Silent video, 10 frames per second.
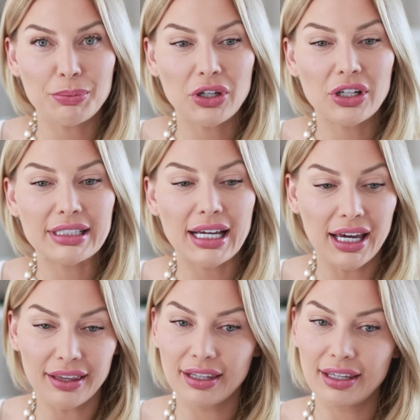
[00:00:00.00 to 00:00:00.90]
because
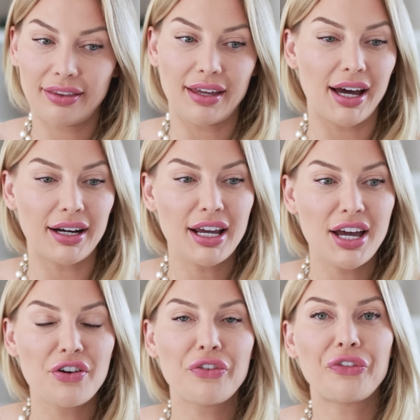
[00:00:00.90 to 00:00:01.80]
I think that
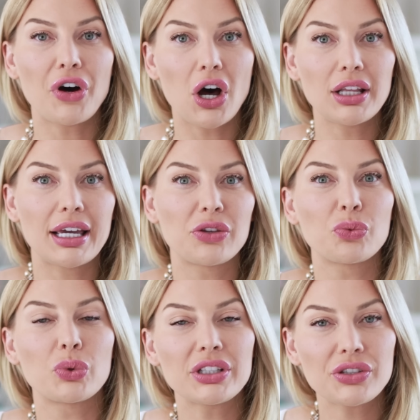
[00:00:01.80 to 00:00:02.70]
fall and
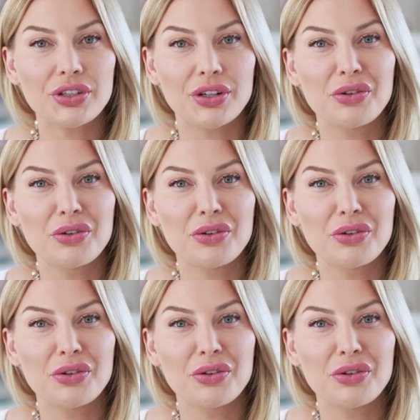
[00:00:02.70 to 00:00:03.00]
winter